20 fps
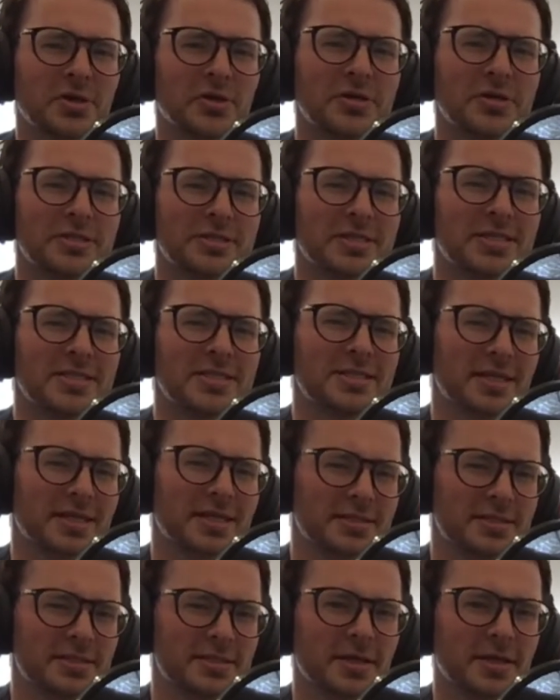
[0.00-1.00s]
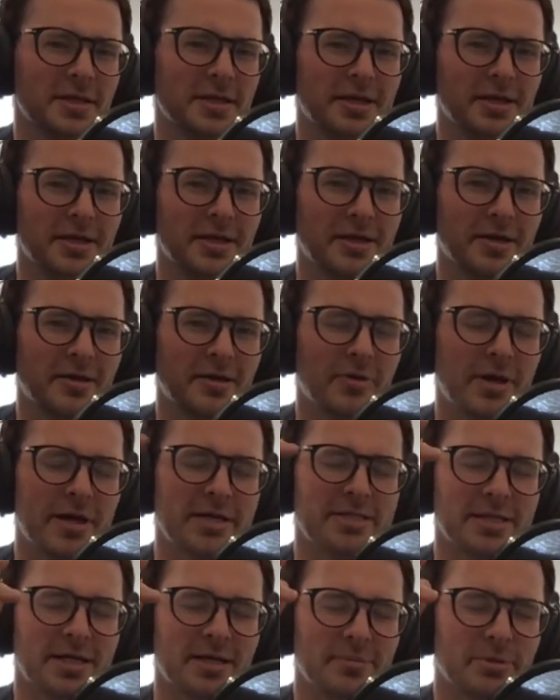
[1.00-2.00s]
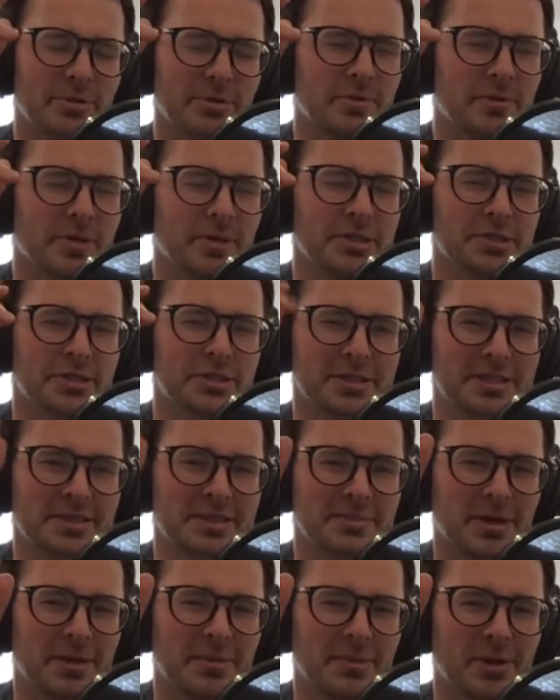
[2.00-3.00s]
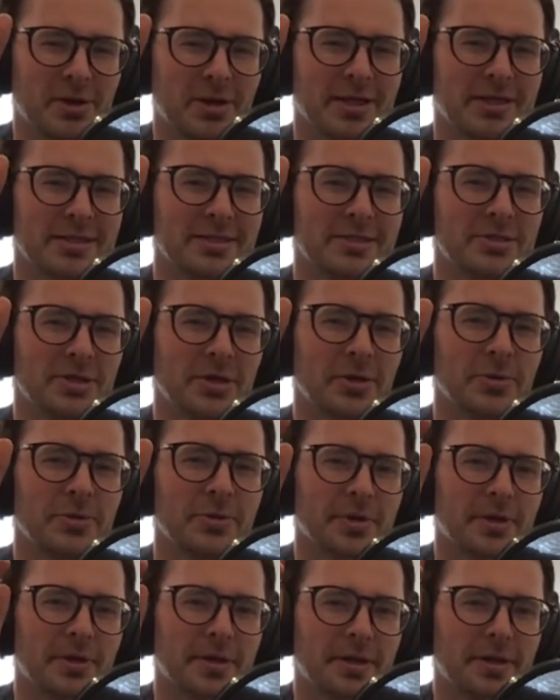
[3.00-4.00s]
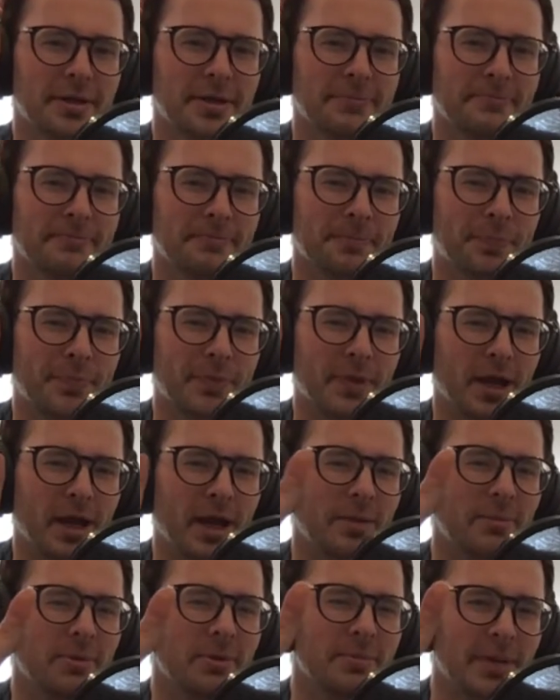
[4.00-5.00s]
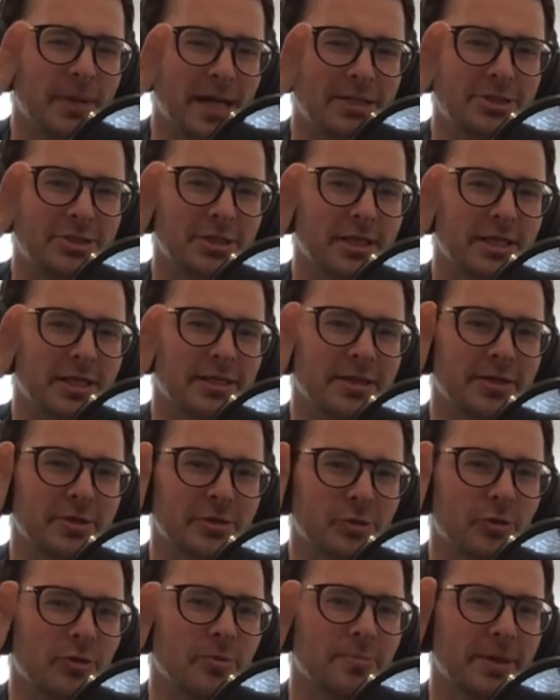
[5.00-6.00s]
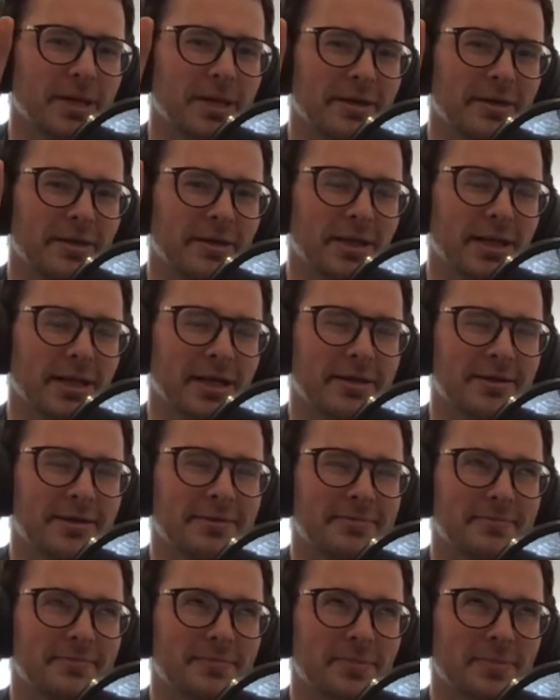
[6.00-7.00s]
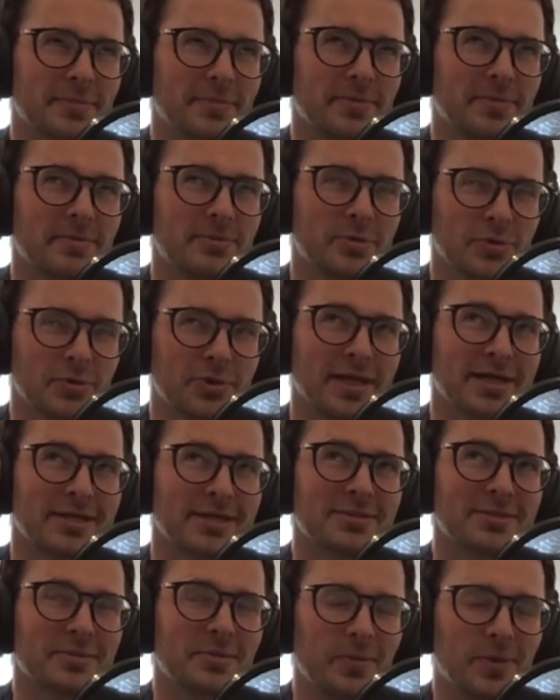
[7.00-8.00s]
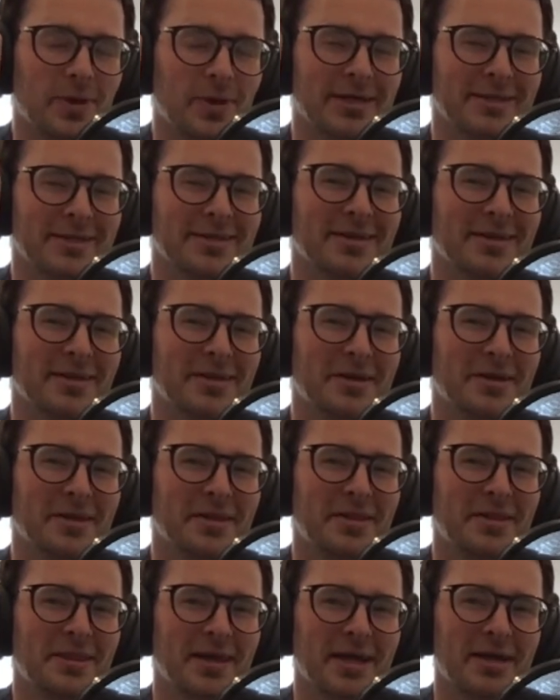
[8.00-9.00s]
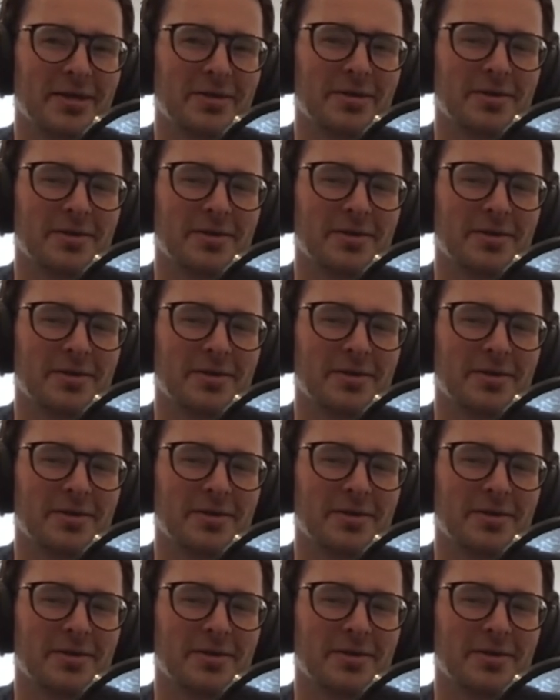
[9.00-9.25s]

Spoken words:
because this does raise a couple of questions in my mind. So, I'm imagining that your pet, like, two things. One, that